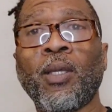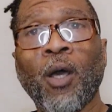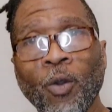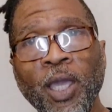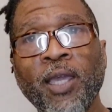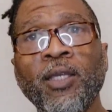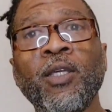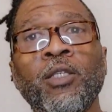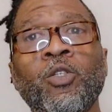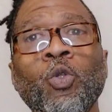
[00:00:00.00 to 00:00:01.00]
Okay,
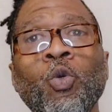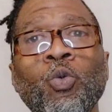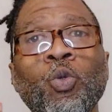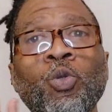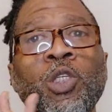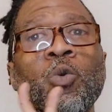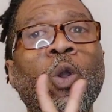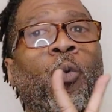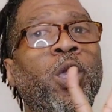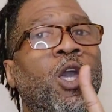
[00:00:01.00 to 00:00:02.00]
so you see
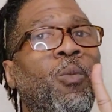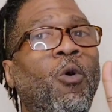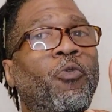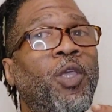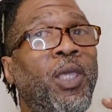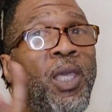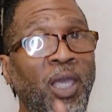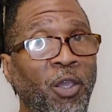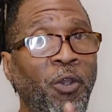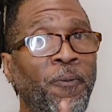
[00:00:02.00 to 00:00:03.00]
where we come over
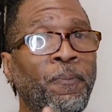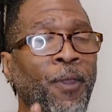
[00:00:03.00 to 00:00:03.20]
here.